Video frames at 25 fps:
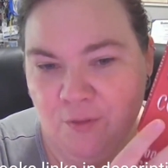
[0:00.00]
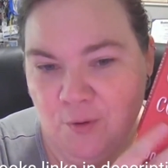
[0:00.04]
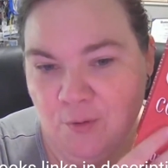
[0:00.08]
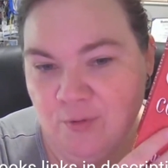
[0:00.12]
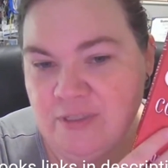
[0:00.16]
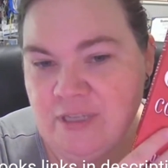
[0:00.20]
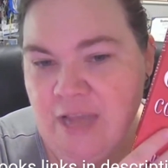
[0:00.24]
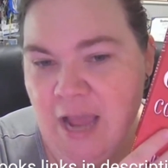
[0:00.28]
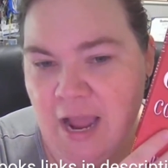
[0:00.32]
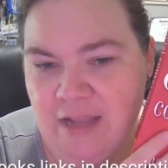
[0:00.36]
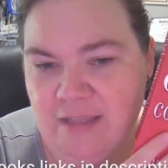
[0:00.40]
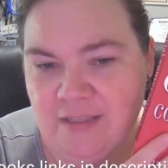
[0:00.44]

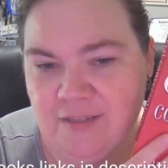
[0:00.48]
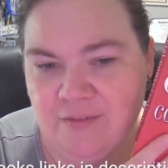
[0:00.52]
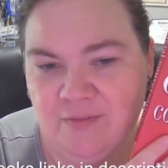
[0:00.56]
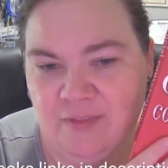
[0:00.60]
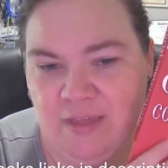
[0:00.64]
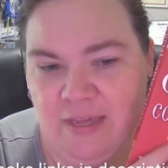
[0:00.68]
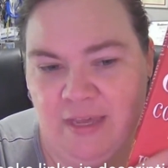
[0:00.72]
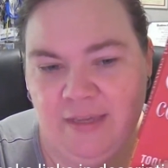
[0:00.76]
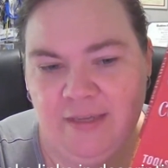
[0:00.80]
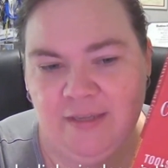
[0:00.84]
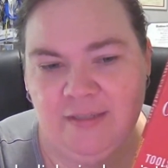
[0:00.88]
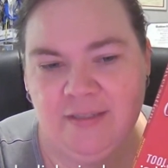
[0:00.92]
those kinds of
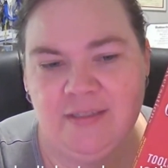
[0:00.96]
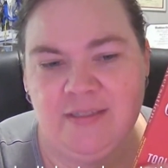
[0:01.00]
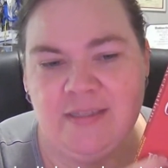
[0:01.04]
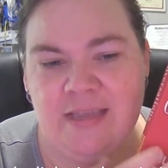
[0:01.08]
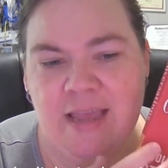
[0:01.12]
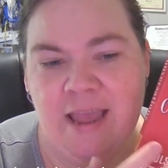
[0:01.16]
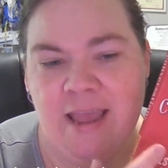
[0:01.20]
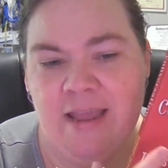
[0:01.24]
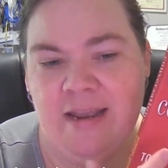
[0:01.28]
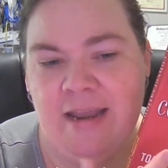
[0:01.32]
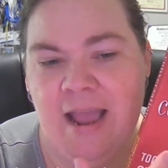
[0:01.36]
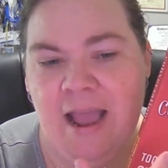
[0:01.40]
things
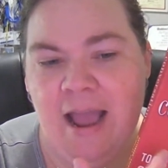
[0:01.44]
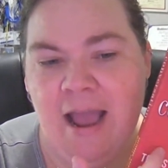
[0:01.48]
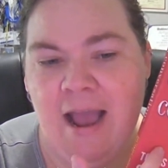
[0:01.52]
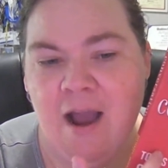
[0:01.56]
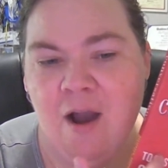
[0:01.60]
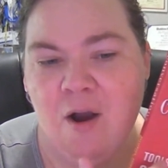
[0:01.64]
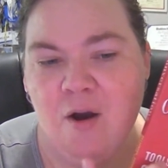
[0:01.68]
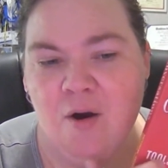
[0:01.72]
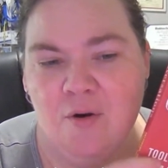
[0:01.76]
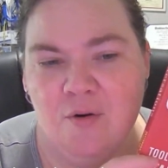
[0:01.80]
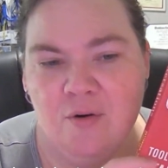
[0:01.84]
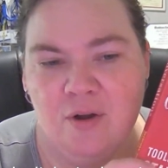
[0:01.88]
and
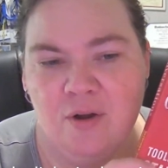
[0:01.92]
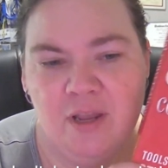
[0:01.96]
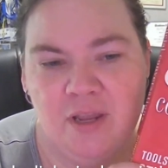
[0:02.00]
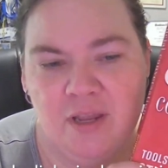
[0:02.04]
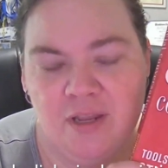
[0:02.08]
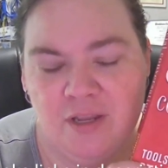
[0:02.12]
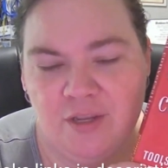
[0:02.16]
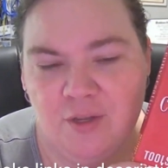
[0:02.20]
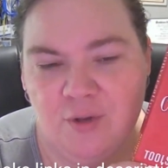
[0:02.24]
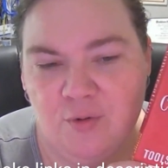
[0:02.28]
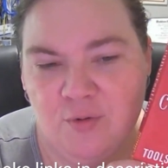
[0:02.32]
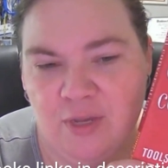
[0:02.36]
how
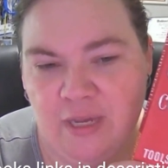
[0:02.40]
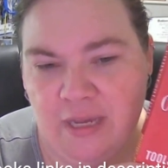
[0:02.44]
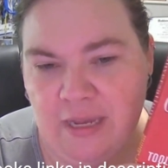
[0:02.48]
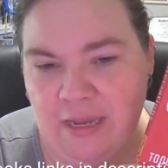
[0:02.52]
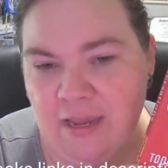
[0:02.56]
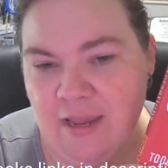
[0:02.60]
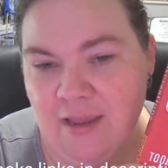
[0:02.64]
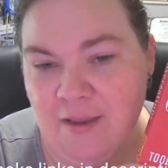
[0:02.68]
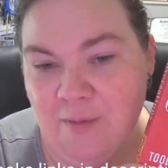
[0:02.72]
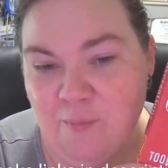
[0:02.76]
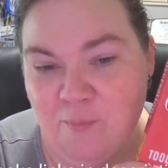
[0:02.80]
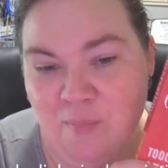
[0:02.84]
you
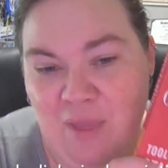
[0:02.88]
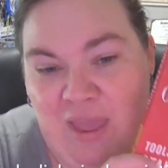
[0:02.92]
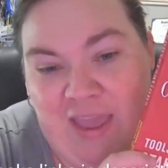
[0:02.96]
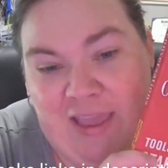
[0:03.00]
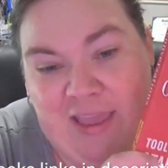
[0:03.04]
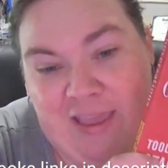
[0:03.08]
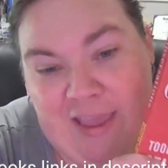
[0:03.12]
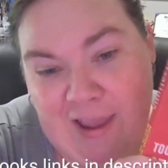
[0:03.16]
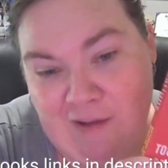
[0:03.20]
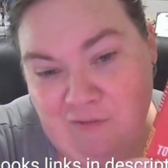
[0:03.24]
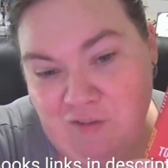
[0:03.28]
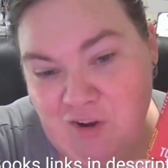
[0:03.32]
can make
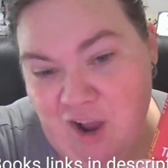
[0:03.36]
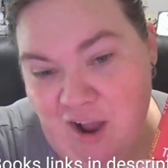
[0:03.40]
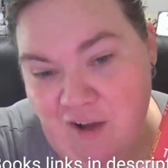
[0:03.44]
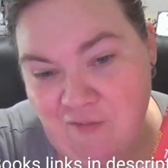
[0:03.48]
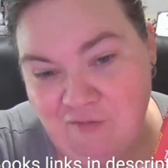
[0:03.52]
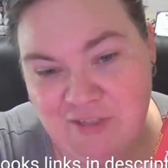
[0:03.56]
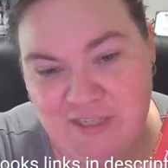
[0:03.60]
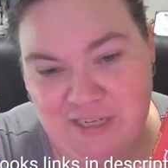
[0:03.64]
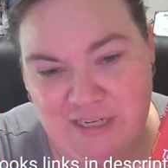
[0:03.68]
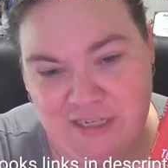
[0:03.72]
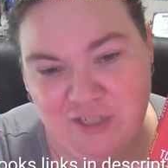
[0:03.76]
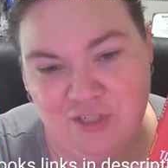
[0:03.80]
every
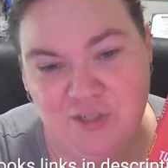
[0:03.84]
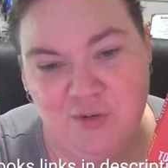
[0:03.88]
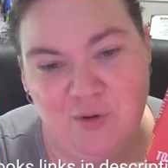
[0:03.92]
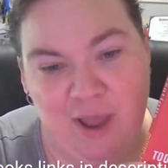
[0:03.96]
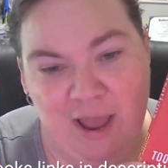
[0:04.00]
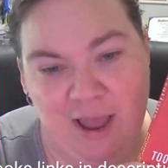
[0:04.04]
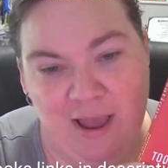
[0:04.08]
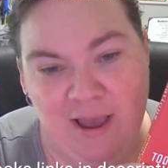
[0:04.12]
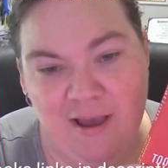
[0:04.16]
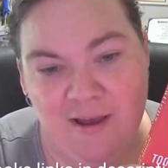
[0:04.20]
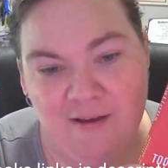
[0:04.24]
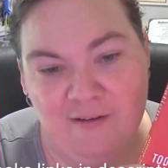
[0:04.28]
conversation you
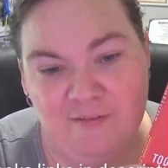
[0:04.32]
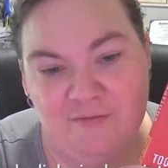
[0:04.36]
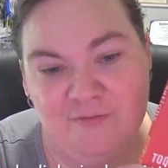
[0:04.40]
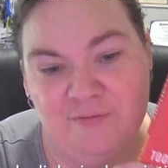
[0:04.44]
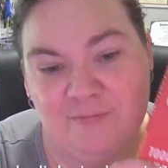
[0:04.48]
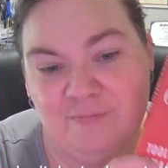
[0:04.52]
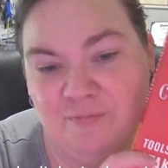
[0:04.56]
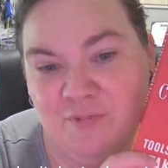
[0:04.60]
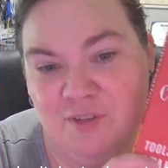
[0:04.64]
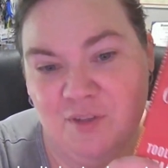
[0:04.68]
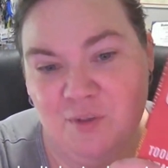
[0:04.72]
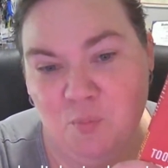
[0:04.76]
have
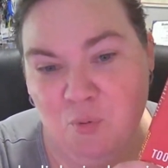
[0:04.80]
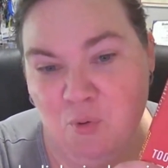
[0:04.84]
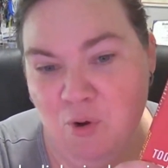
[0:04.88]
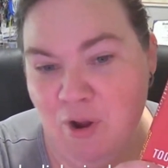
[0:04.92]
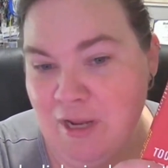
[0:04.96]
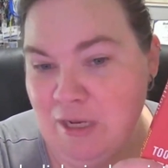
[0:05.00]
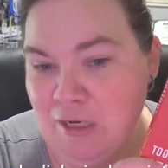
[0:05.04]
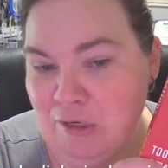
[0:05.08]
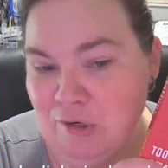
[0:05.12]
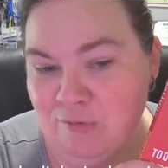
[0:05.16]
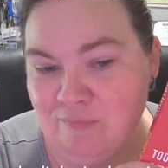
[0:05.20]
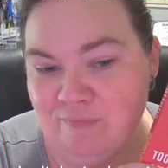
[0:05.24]
to the
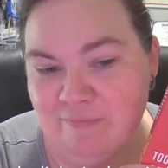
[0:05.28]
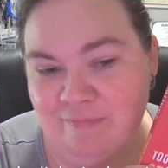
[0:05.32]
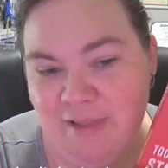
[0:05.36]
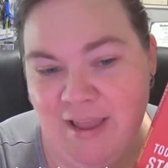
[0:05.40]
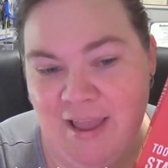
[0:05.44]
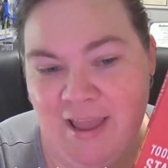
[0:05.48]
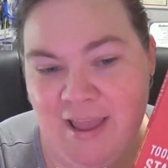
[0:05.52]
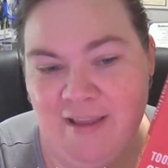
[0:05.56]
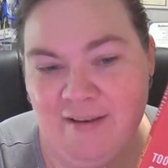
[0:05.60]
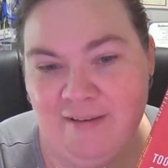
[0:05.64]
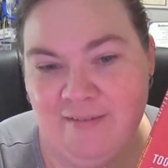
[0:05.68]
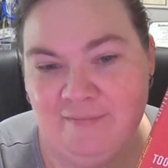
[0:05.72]
point
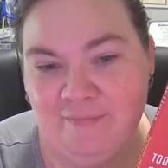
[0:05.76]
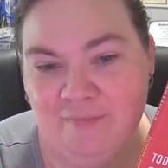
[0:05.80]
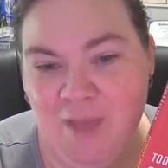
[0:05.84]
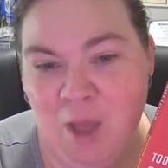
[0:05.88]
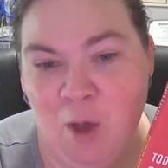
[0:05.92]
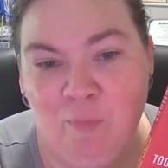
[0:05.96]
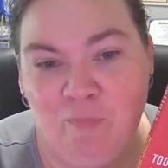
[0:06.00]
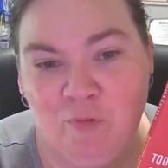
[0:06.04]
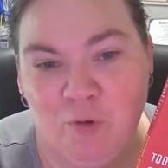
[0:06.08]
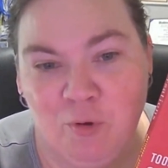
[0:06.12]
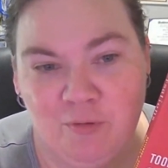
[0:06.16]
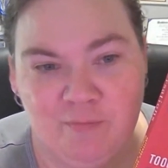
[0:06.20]
and
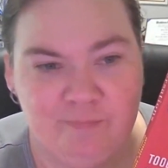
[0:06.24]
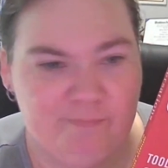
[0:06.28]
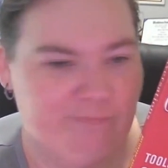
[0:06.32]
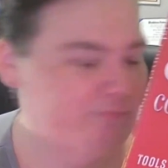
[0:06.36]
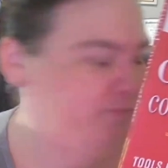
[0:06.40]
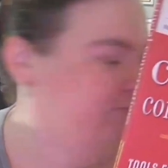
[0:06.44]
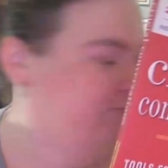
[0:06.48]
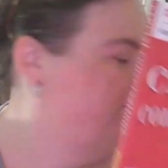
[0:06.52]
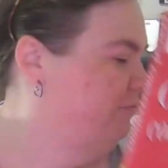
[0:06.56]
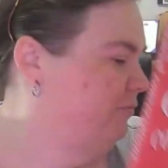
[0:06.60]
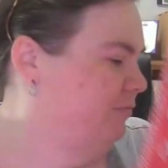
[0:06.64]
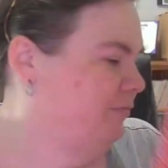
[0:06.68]
helpful.
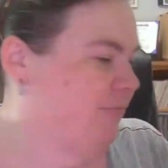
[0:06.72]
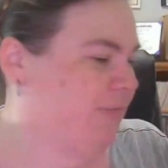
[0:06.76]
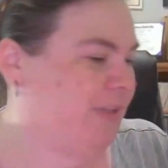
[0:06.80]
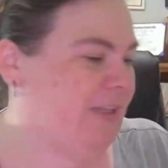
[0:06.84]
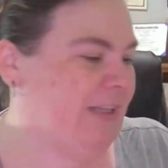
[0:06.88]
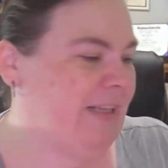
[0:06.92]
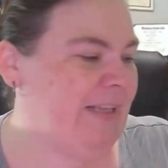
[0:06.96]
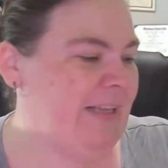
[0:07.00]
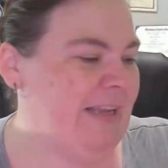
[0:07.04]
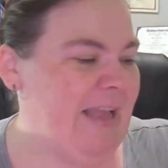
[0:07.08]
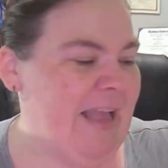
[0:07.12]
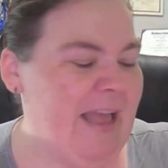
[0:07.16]

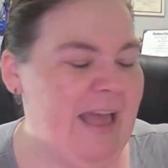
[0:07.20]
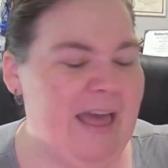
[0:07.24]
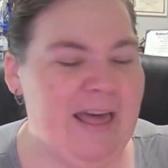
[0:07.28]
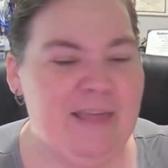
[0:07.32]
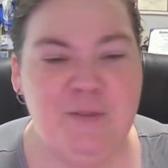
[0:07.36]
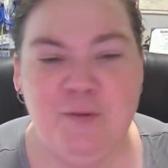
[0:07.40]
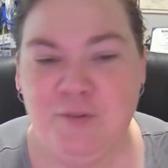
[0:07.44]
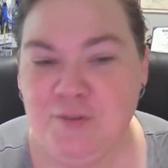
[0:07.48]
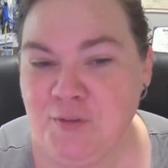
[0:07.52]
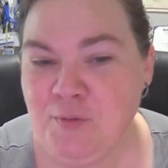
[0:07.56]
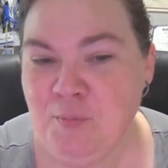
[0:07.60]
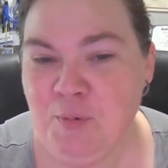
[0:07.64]

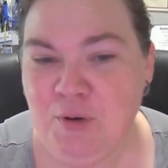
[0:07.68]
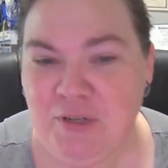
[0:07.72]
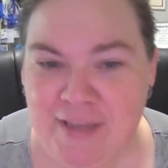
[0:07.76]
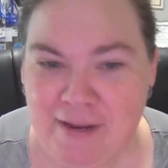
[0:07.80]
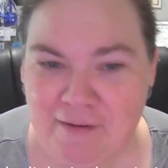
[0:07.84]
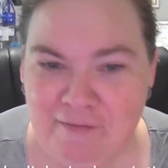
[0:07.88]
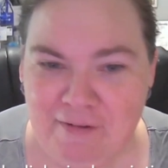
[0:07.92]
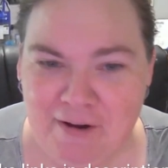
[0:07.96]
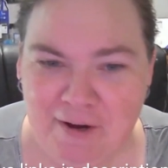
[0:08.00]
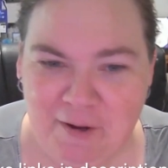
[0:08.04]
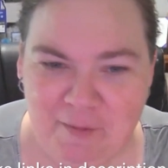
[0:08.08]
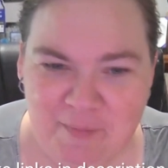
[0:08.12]
And those are the books
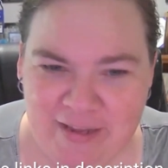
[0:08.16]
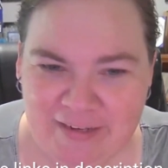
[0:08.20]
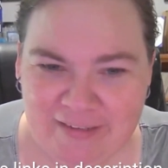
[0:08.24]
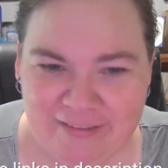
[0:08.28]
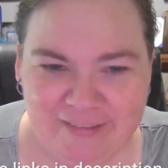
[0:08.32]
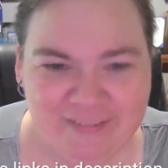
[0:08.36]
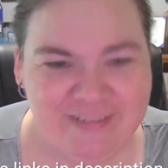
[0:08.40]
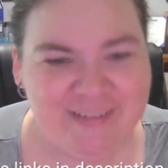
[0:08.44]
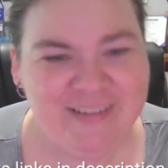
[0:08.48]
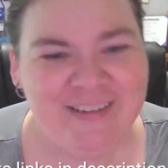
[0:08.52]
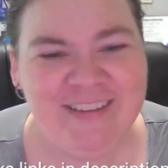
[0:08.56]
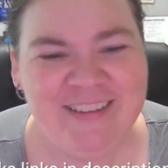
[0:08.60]
I
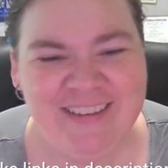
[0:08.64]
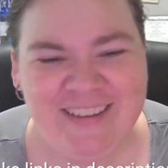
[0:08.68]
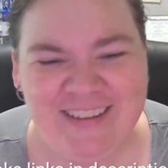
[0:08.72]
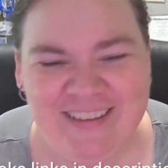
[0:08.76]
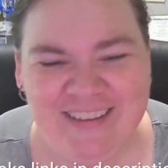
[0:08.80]
recommend.